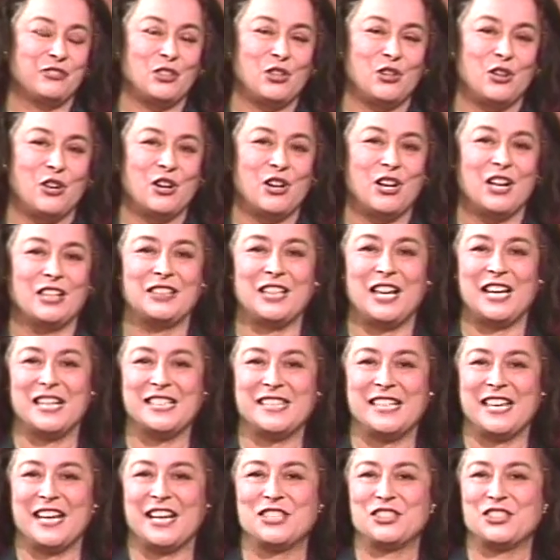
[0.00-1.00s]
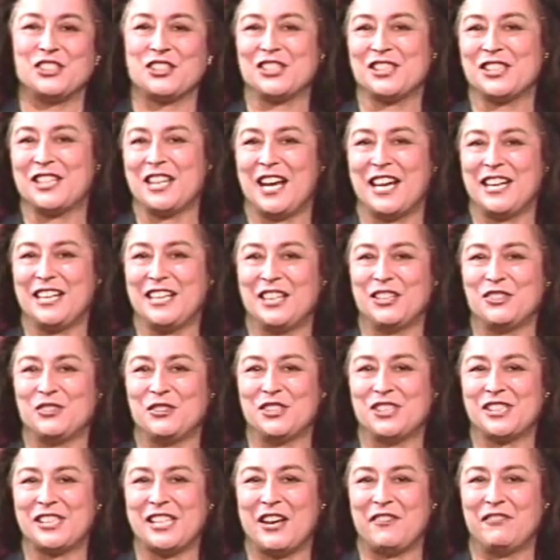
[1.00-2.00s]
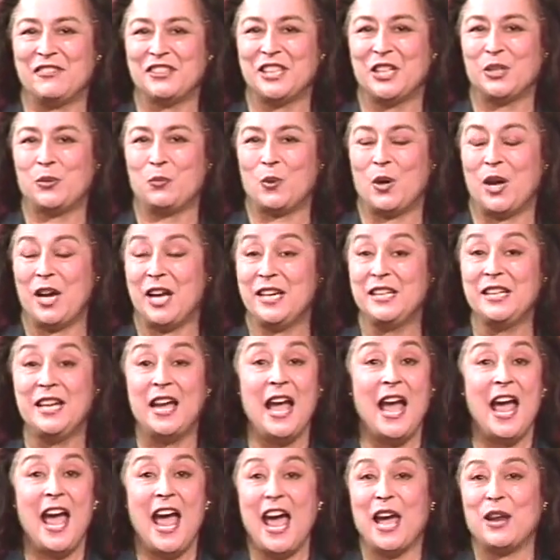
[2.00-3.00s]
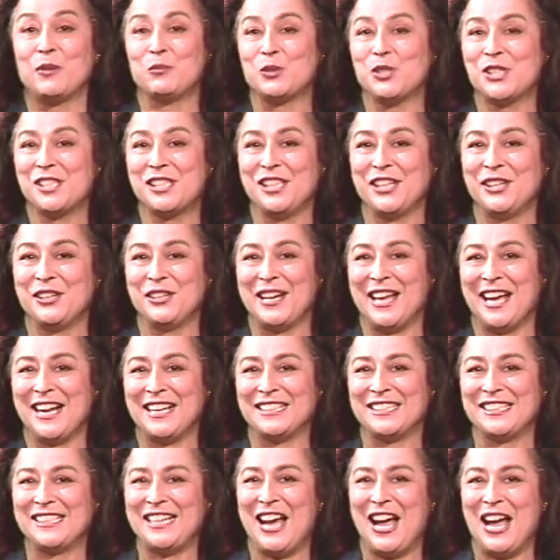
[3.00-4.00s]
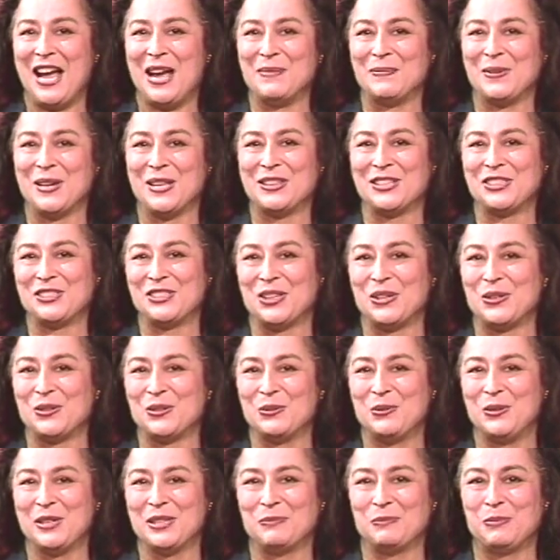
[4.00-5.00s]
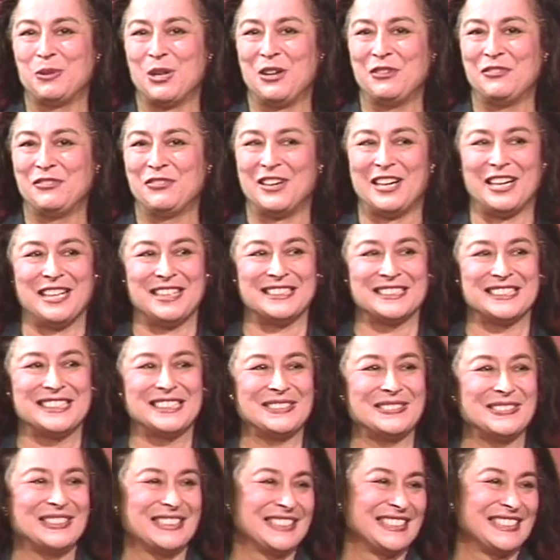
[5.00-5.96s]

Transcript: floor los angeles 971 and we'll see you next time on the joan quinn profiles